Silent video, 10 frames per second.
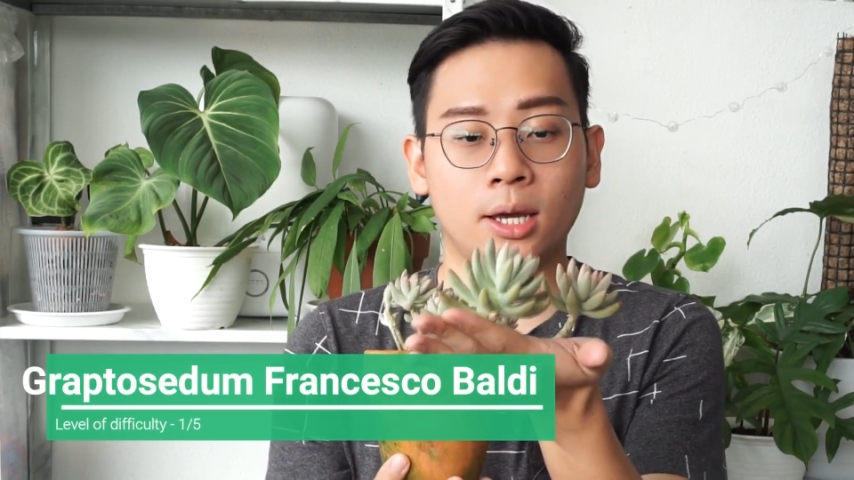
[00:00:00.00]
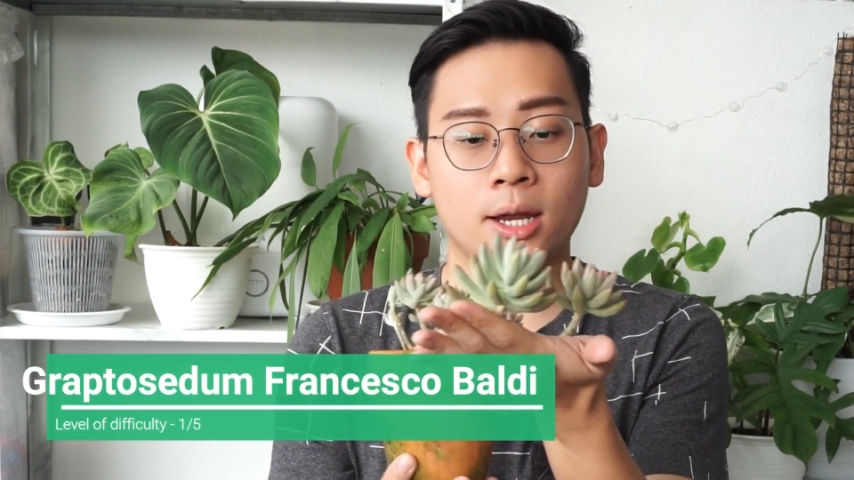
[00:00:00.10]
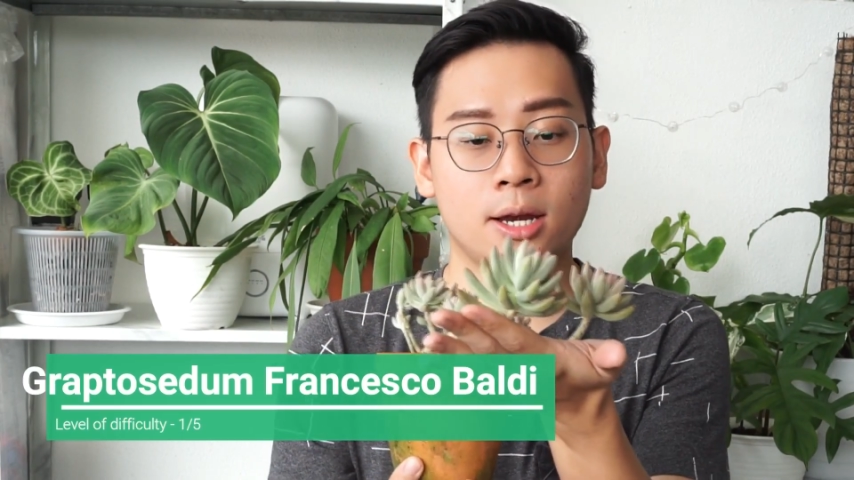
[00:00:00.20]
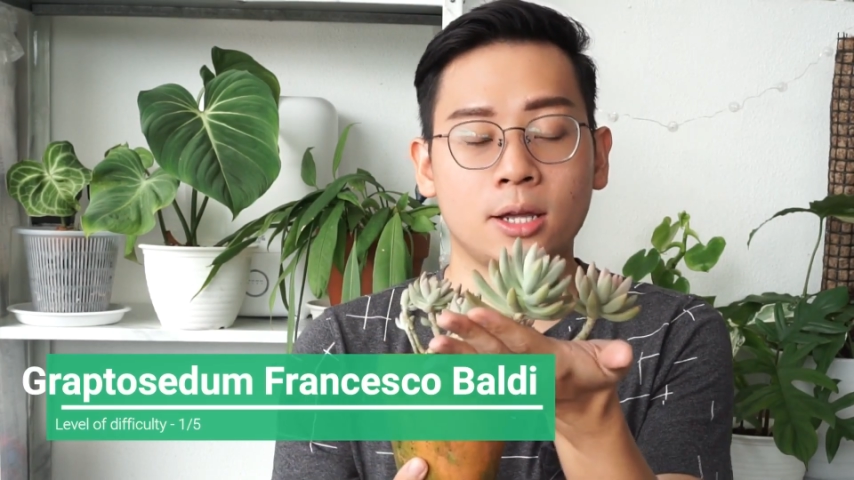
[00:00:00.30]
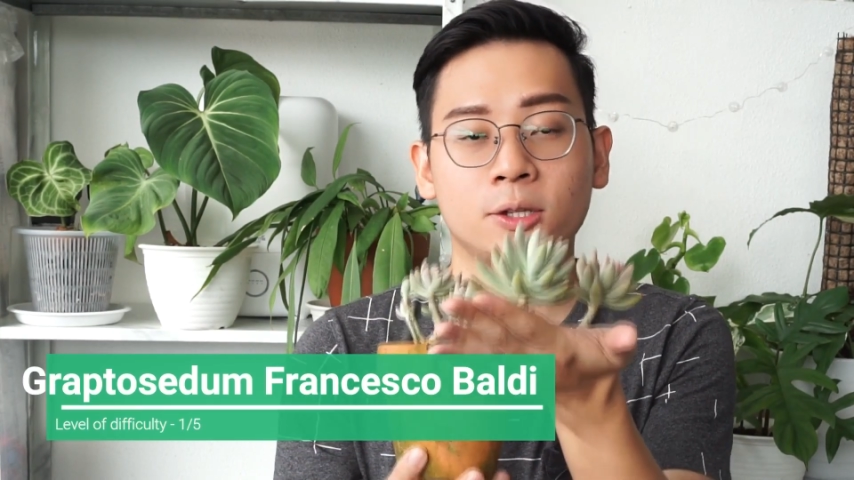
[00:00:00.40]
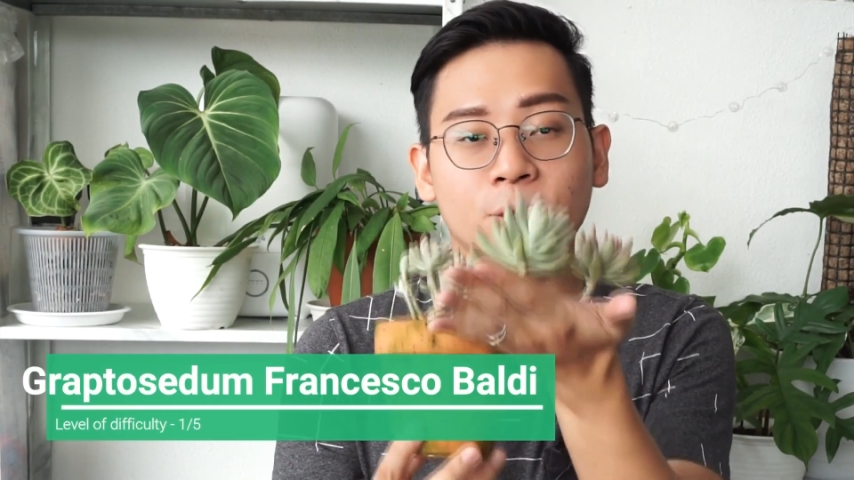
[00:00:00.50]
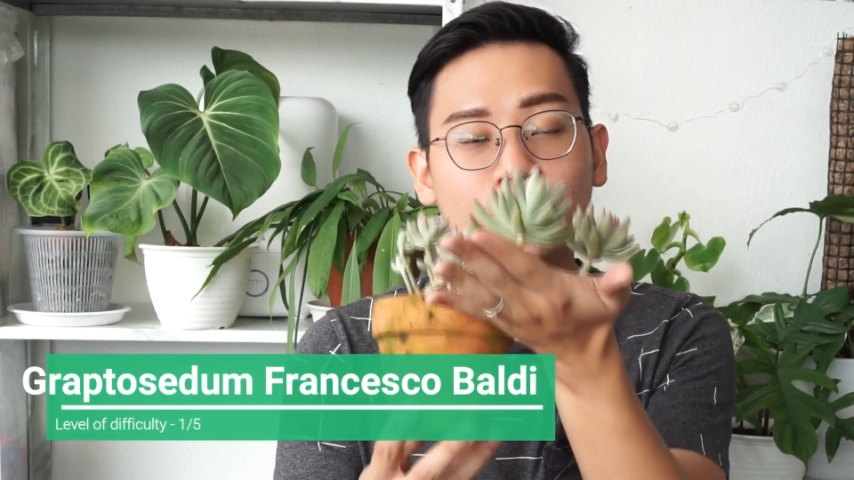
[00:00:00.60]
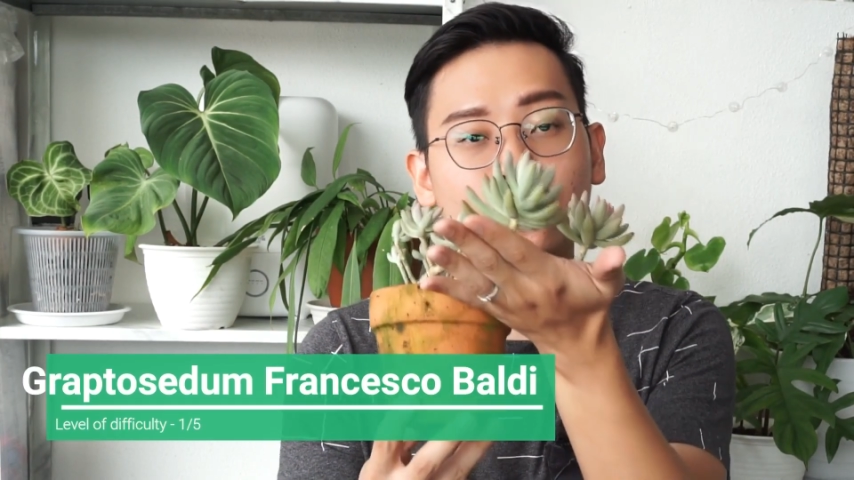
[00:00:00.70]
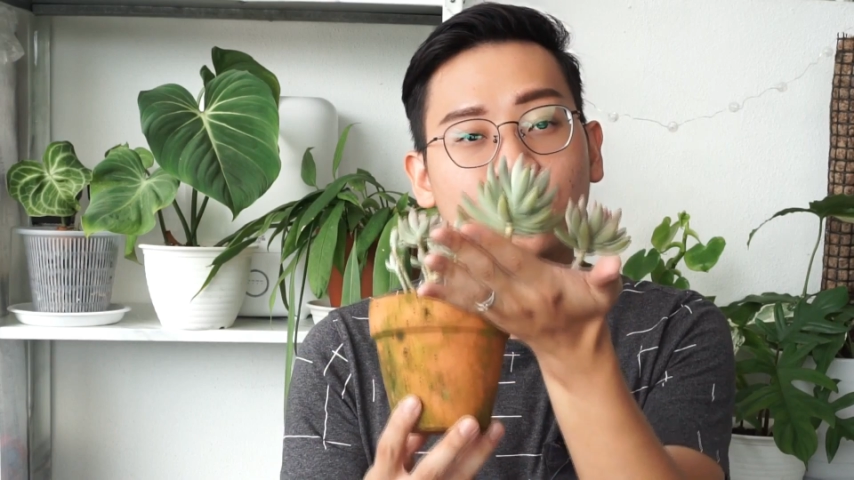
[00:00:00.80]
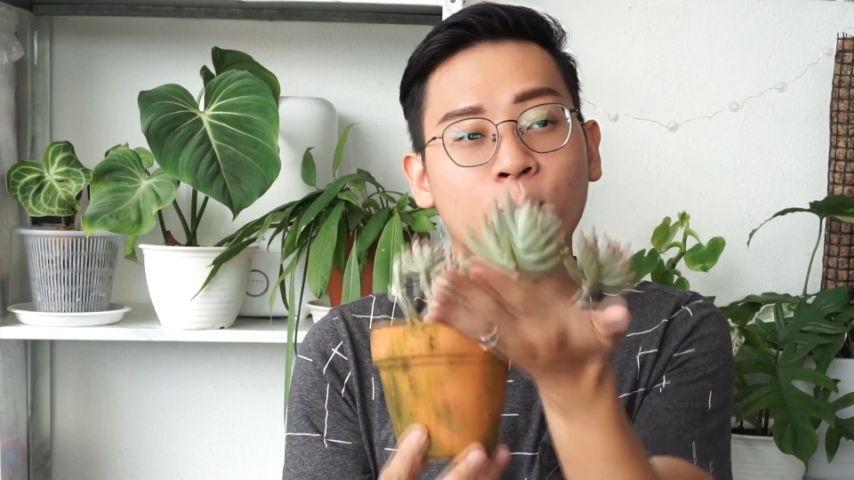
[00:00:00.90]
it is
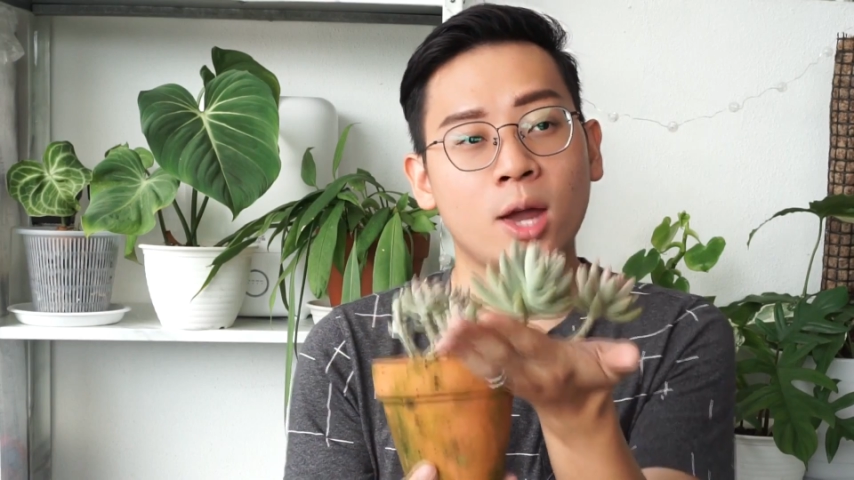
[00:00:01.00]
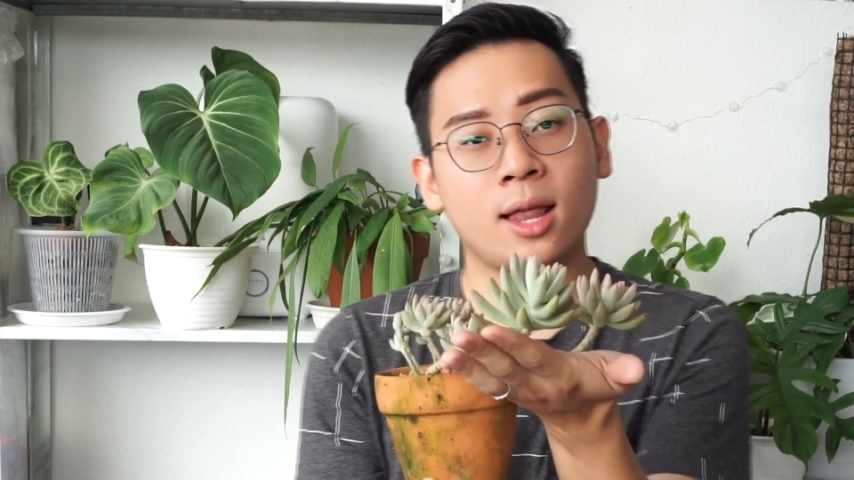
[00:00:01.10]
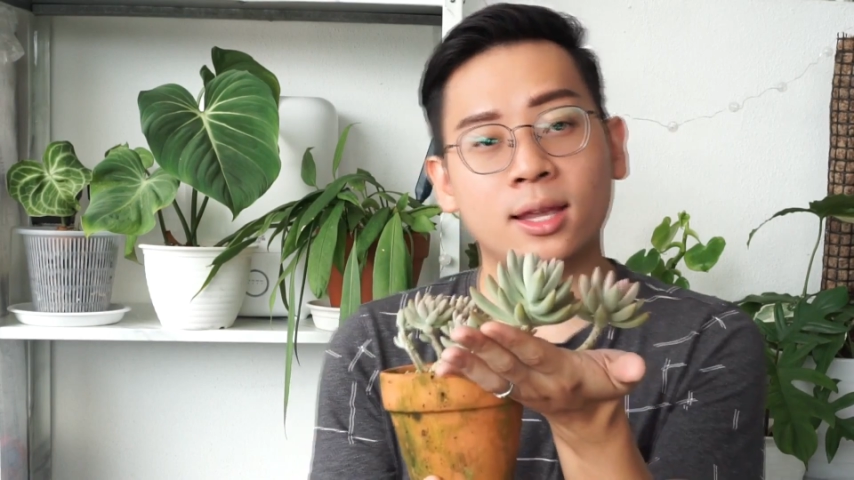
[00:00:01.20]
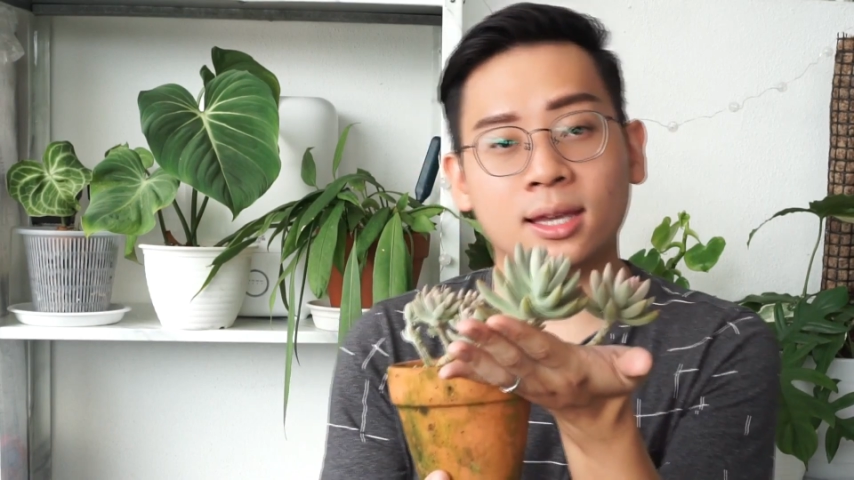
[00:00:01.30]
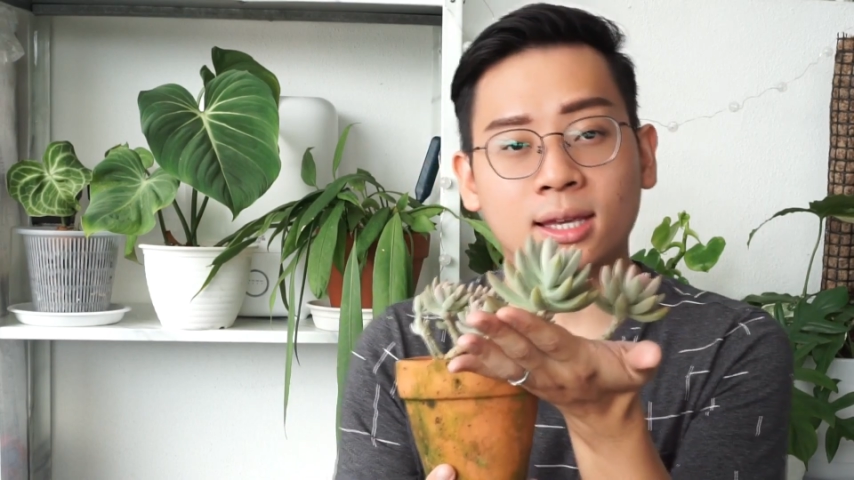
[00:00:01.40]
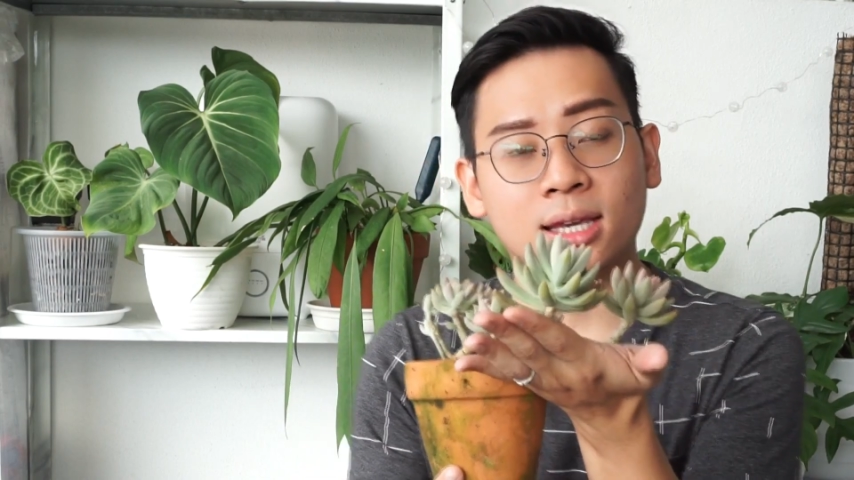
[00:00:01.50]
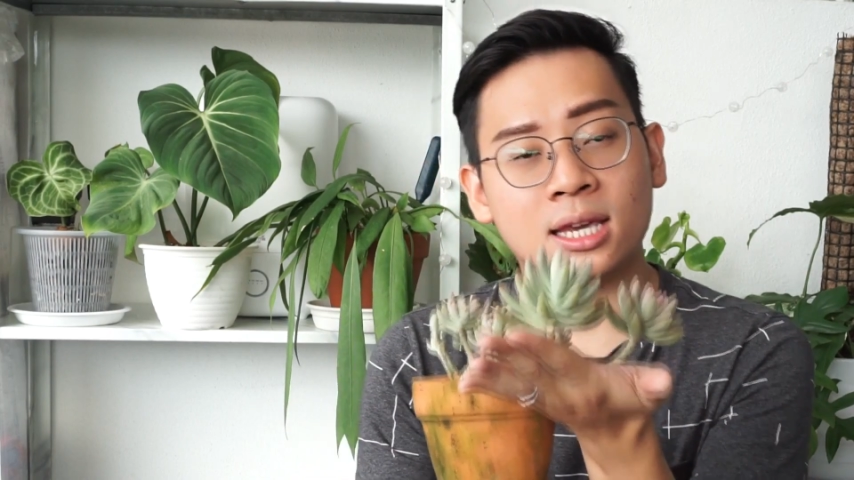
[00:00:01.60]
really